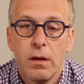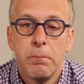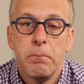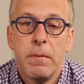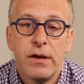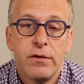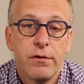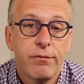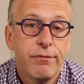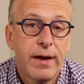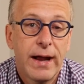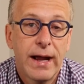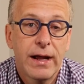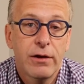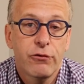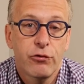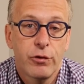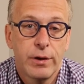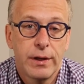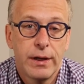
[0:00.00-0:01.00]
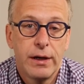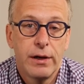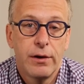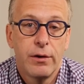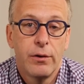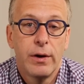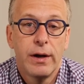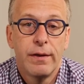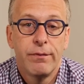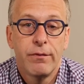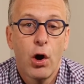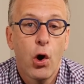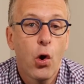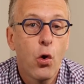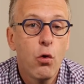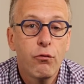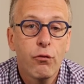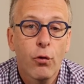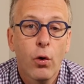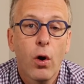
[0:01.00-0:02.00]
manufacturing here and the
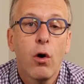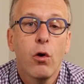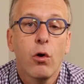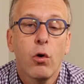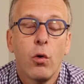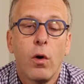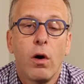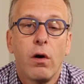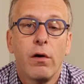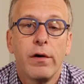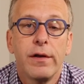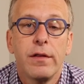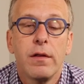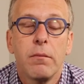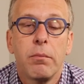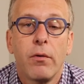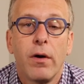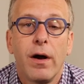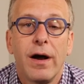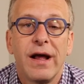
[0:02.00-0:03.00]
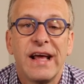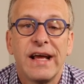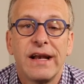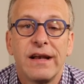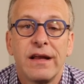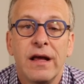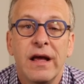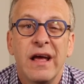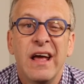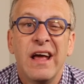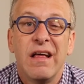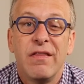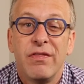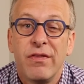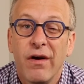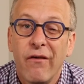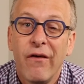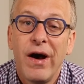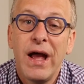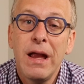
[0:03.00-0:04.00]
overall quality of the product,
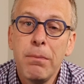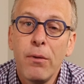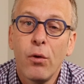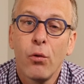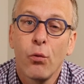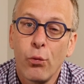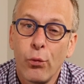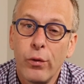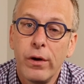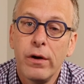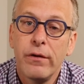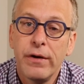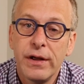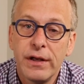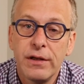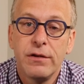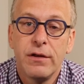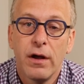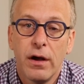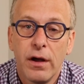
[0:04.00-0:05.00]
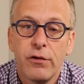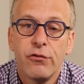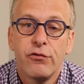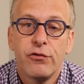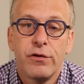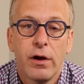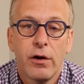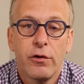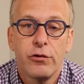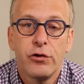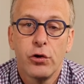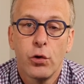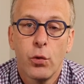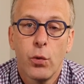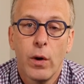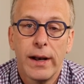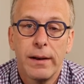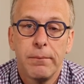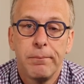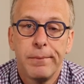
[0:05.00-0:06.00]
the label really does tell you
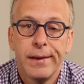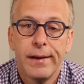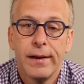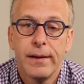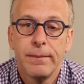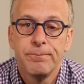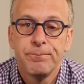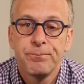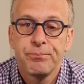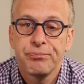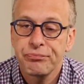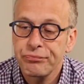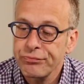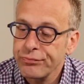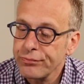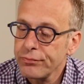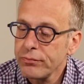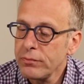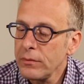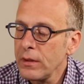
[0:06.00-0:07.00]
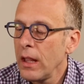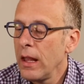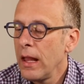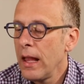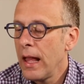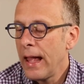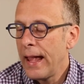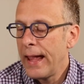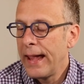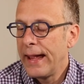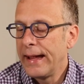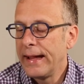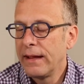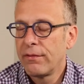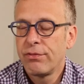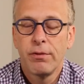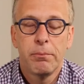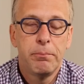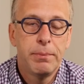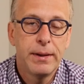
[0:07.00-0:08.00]
quite a bit.
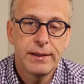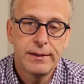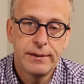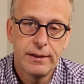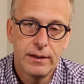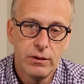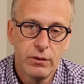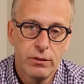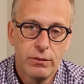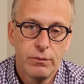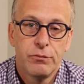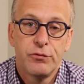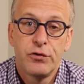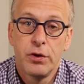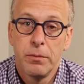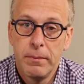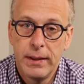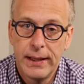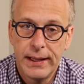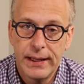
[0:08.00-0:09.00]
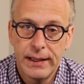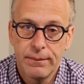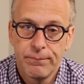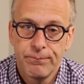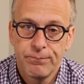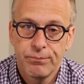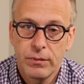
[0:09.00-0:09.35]
It's a big deal to me.